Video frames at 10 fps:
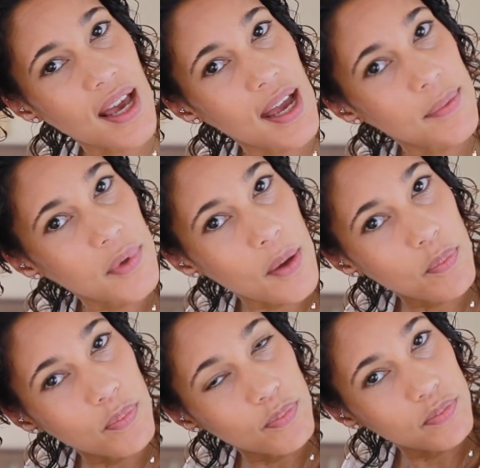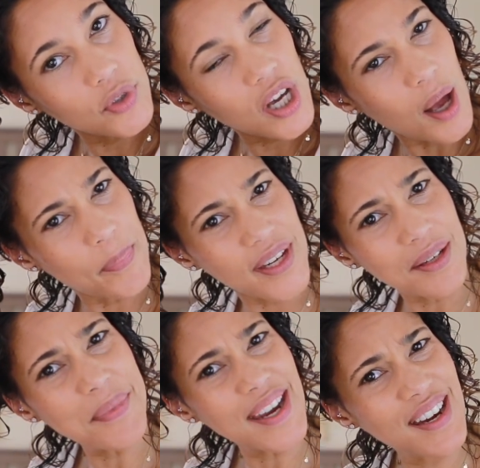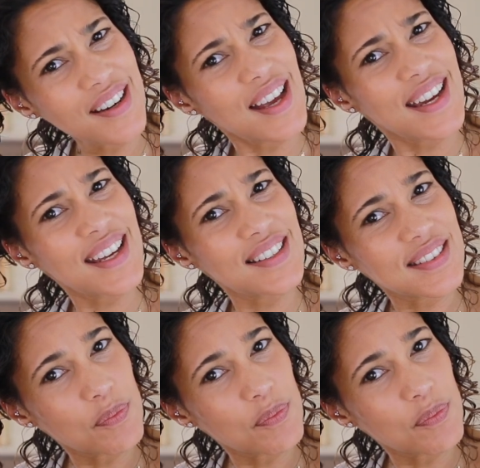I'm cupping my hair, I guess.